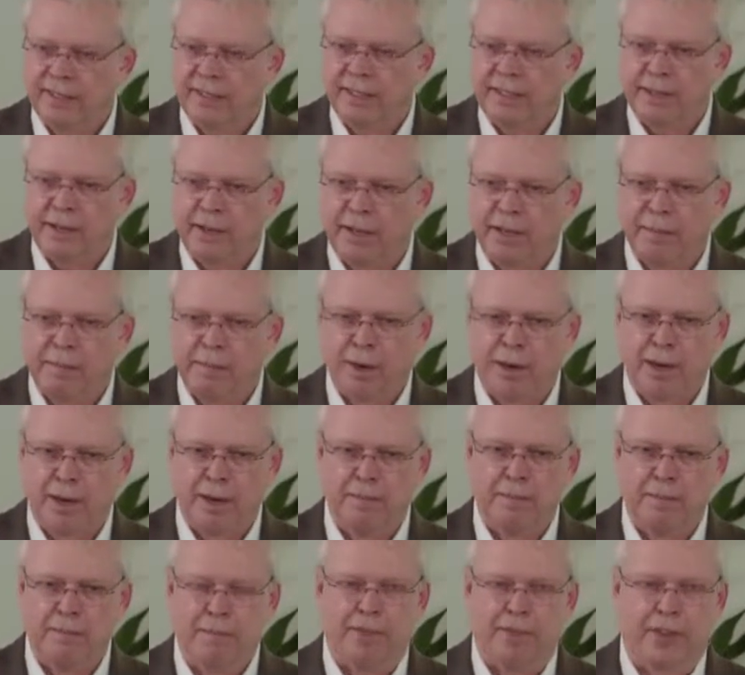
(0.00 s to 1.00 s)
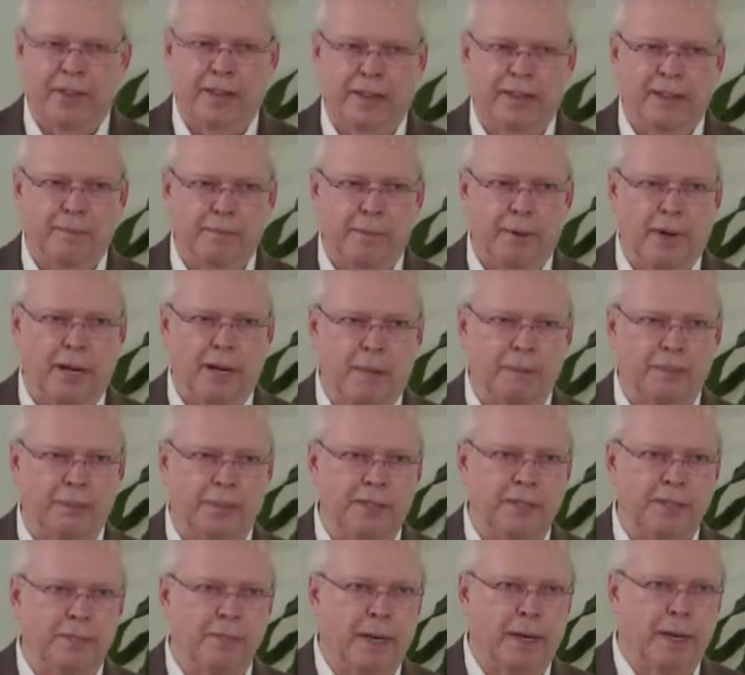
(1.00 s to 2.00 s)
in, in, my thinking,
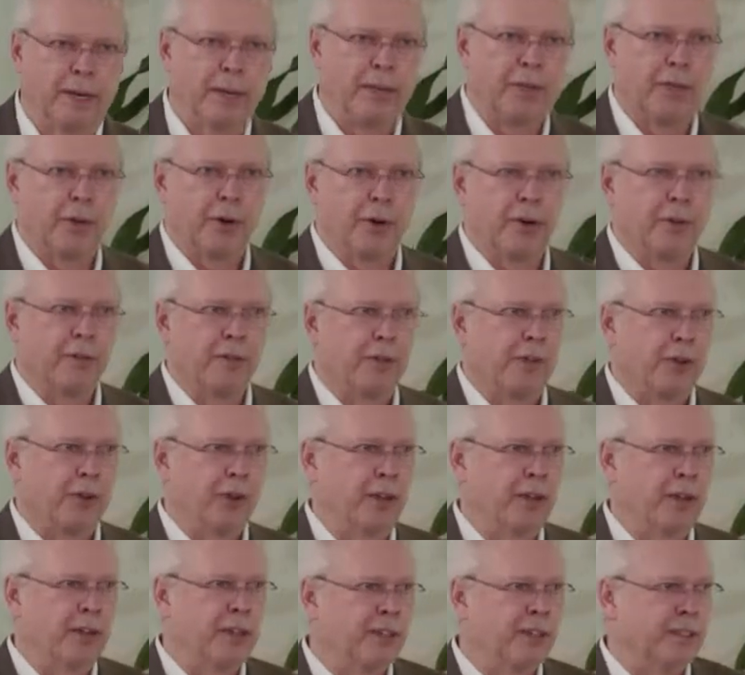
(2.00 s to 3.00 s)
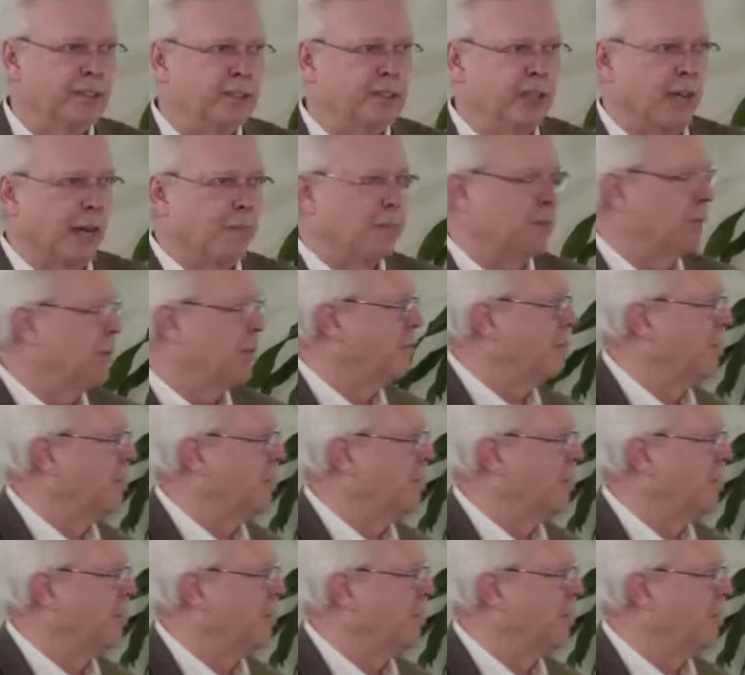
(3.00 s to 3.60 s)
perhaps in my third 30 chapter